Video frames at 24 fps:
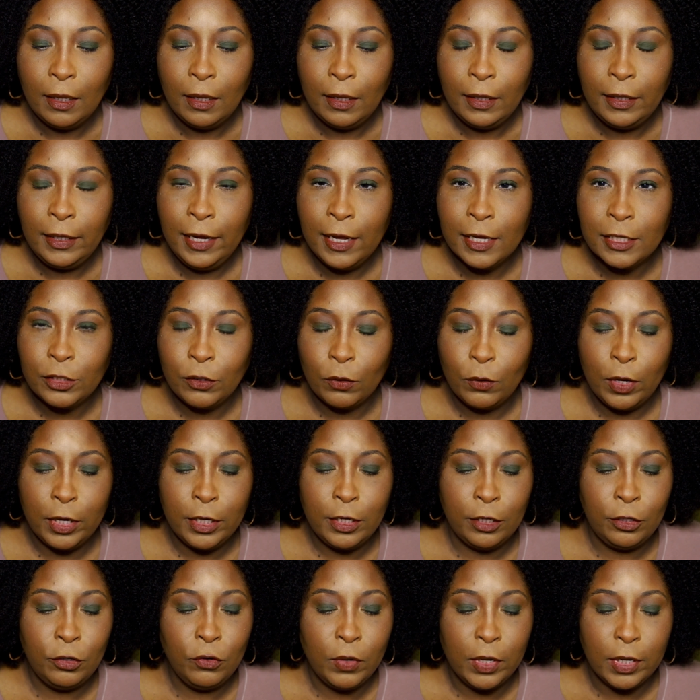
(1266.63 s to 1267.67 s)
Yeah, so
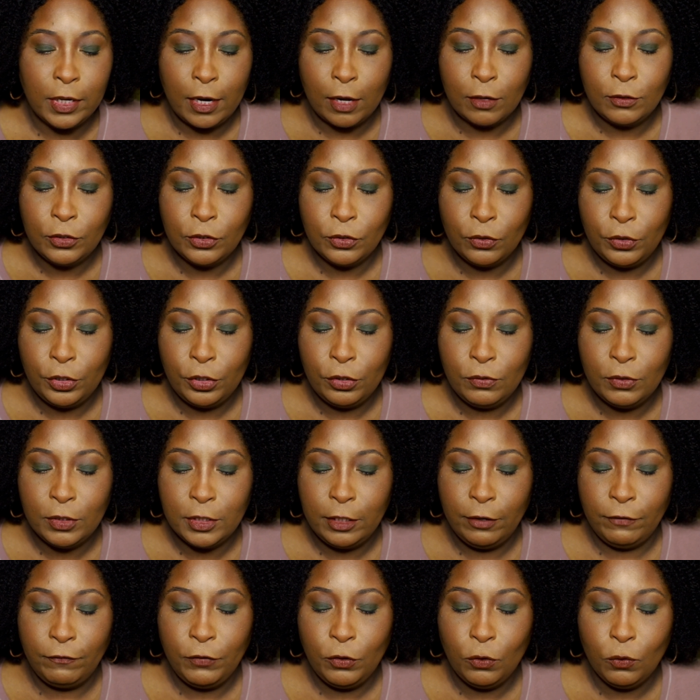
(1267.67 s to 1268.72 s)
you can also use
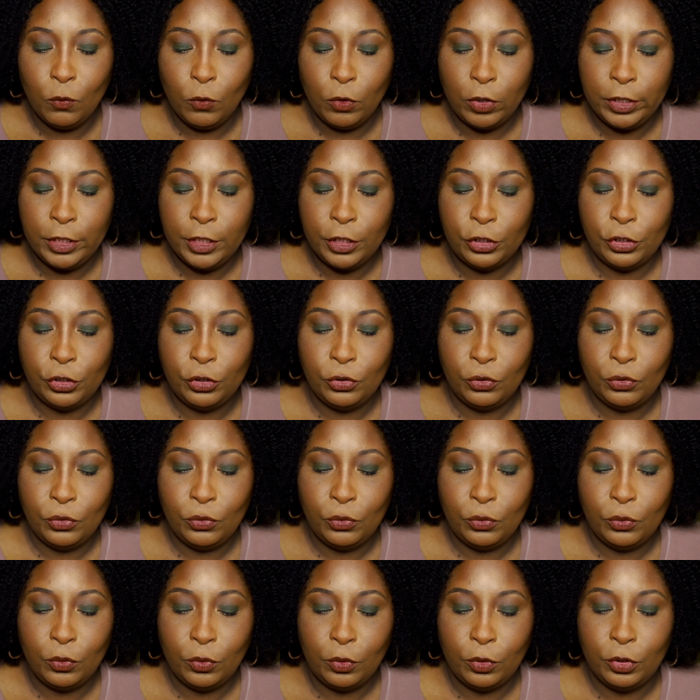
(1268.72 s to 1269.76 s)
it if you wanted
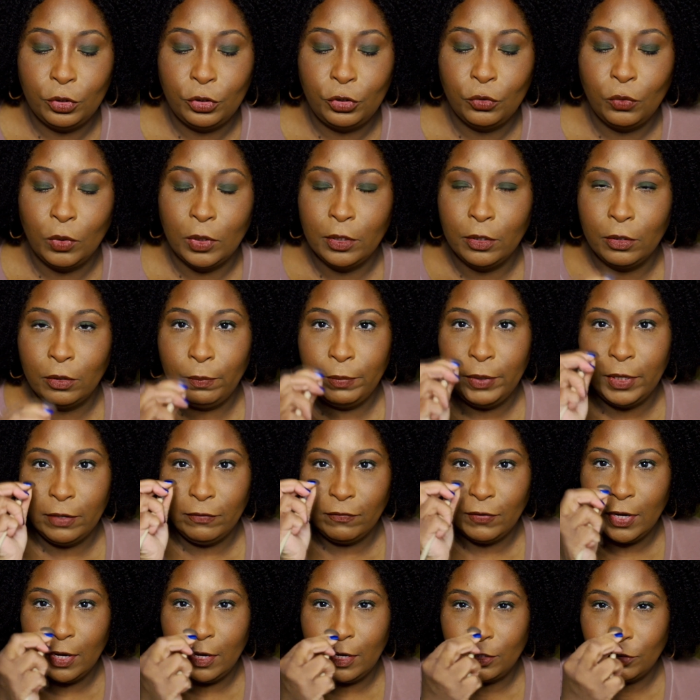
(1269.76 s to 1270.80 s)
to do a little bit
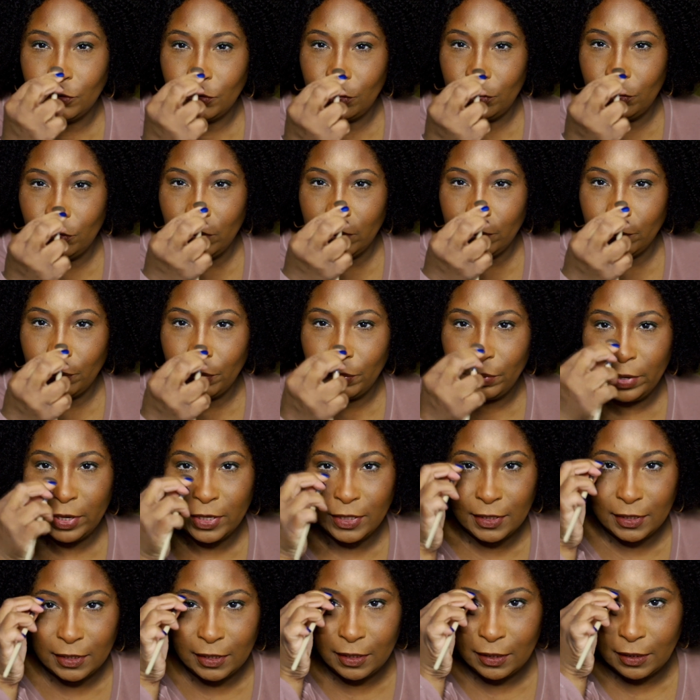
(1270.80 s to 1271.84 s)
of contour. You can
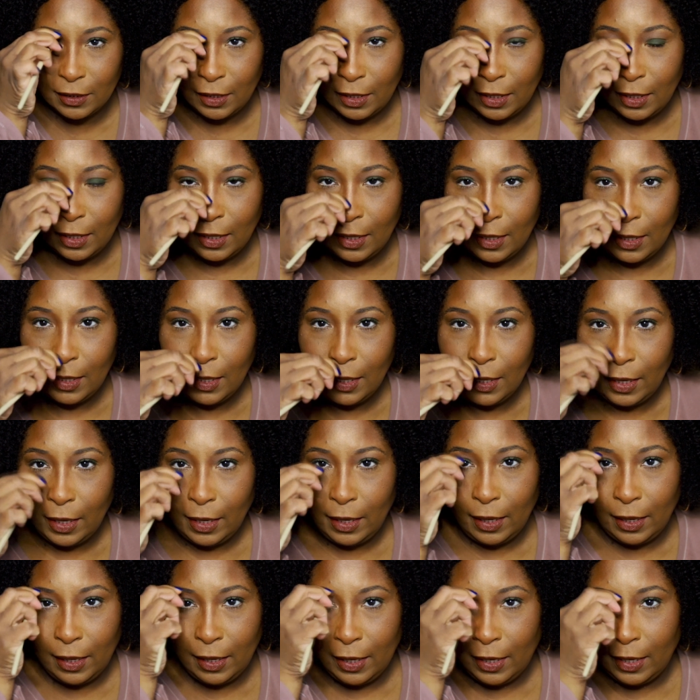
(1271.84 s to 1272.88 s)
press it
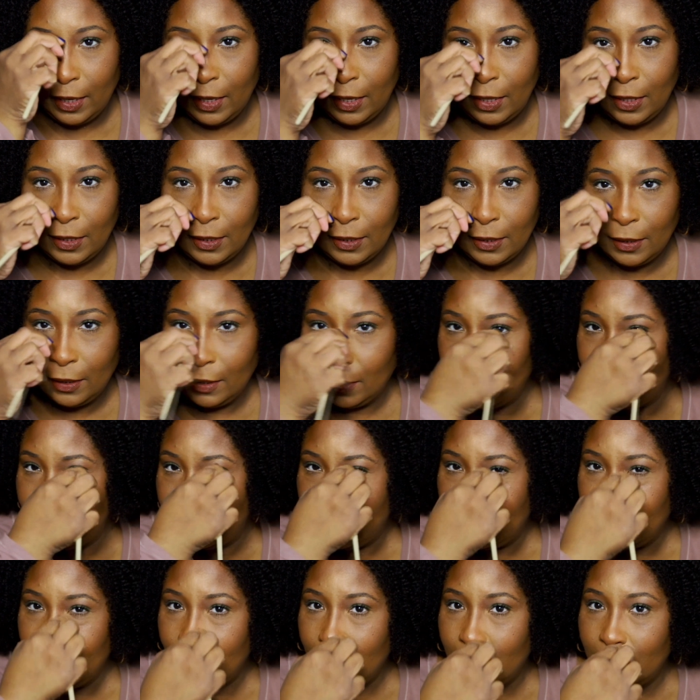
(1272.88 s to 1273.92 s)
and
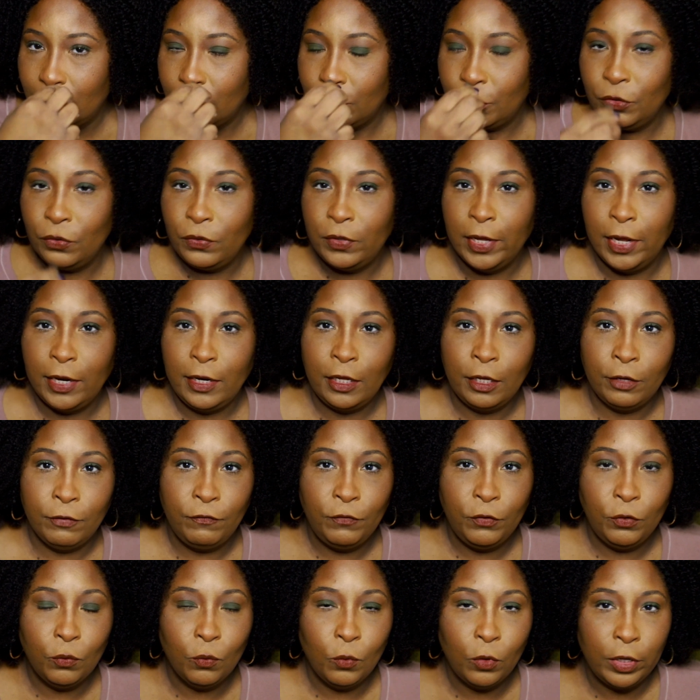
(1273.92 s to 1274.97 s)
do that
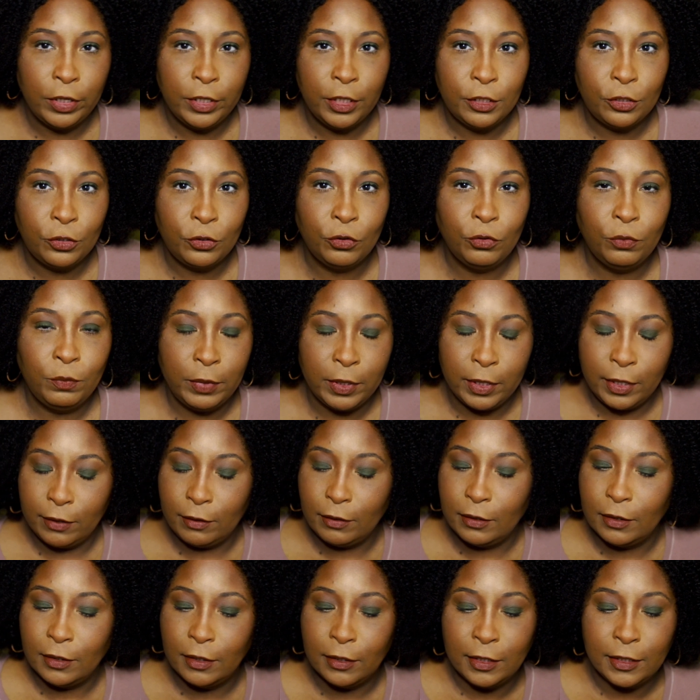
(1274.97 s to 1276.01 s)
if you wanted to,
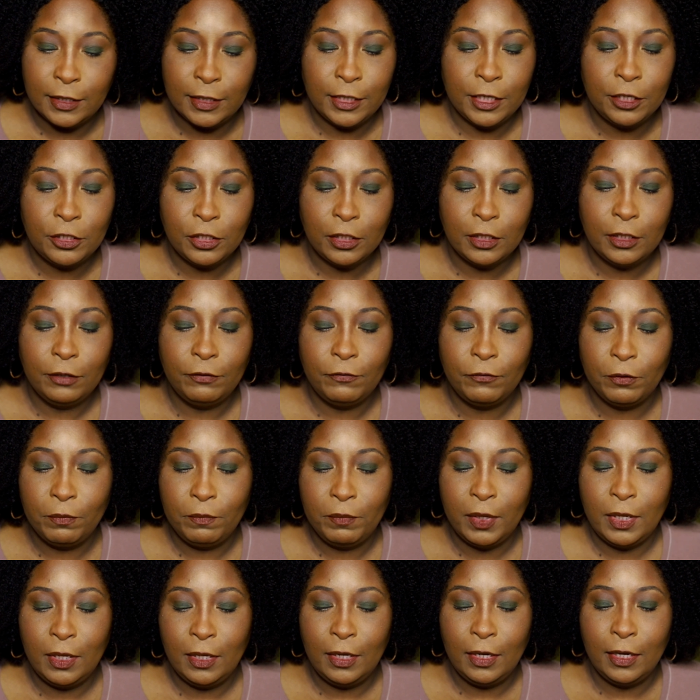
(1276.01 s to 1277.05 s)
but essentially for
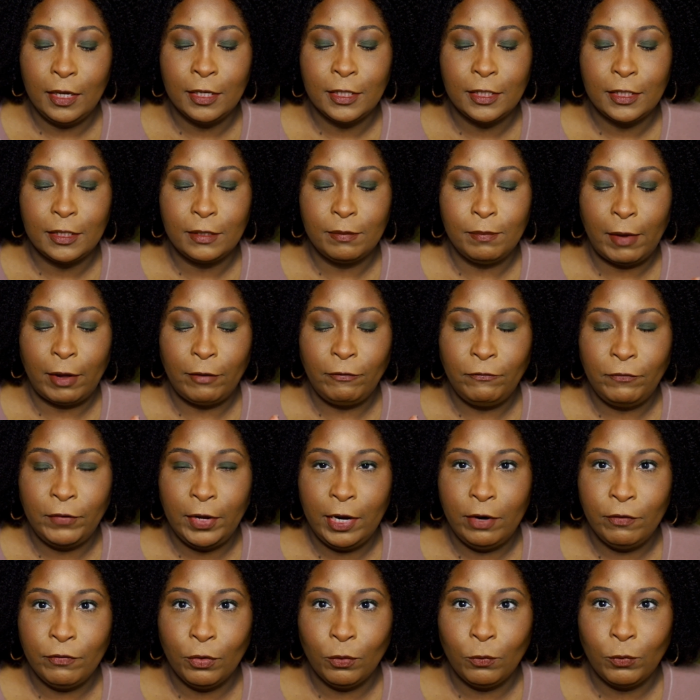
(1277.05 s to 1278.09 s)
me, it's my
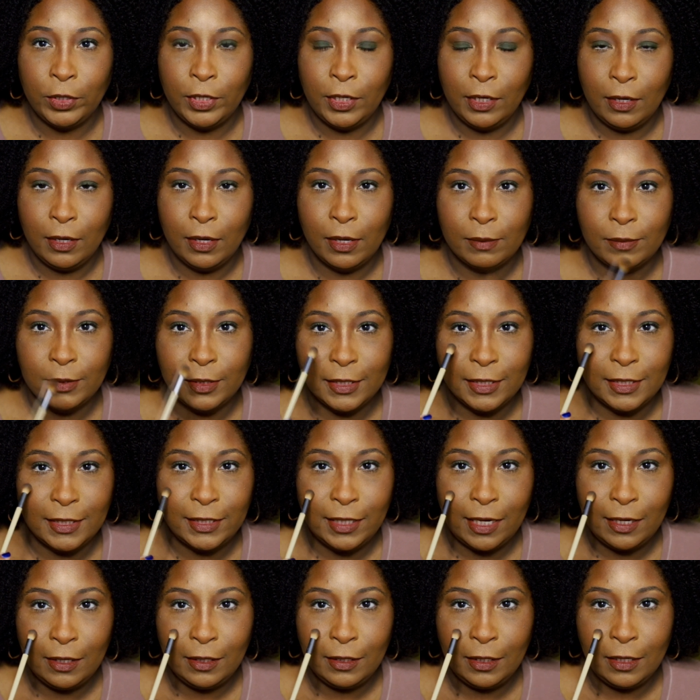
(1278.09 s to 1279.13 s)
favorite when it comes to
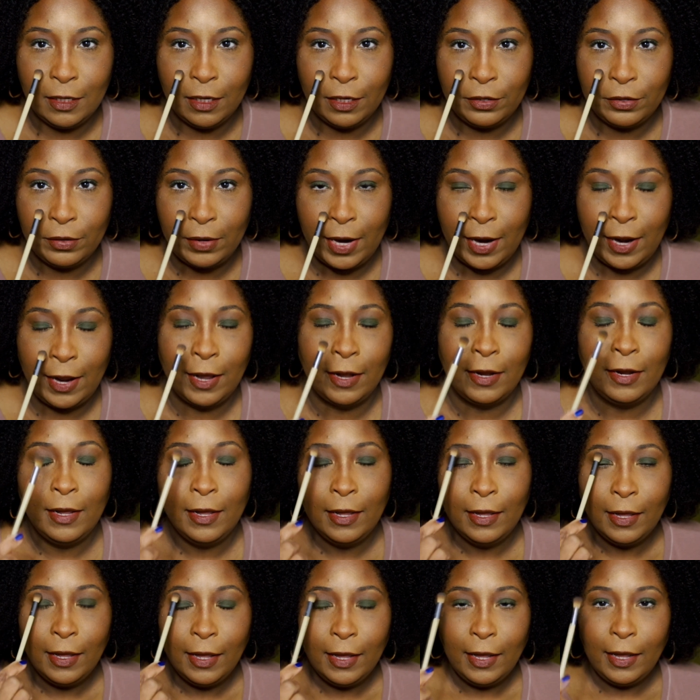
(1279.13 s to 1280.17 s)
setting the under eye
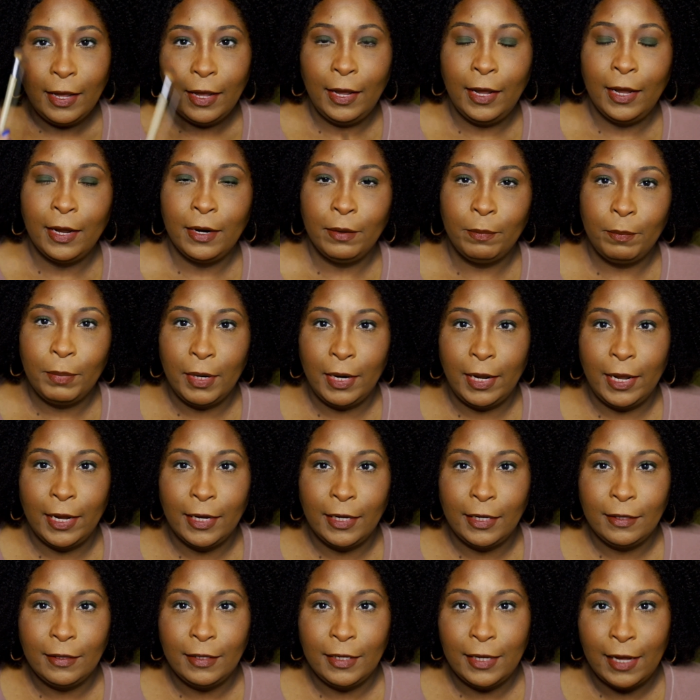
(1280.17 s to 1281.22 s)
and
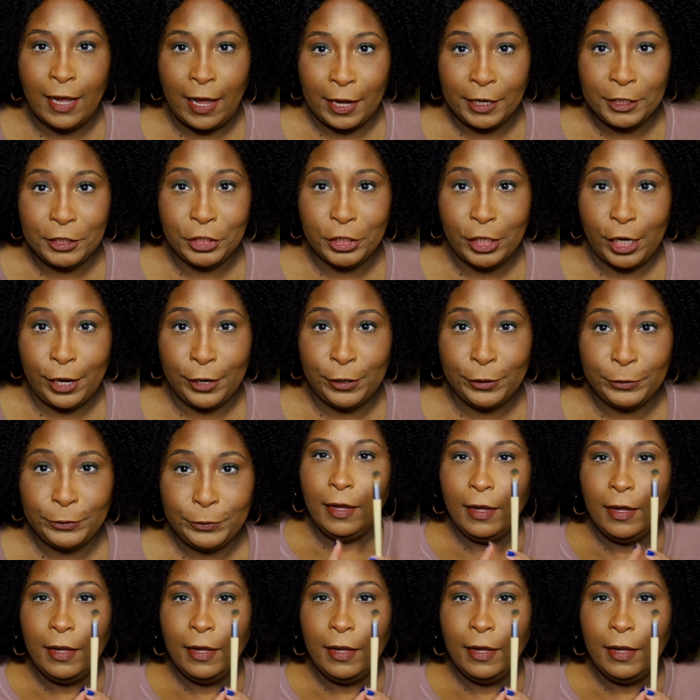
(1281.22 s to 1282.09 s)
applying the eyeshadow.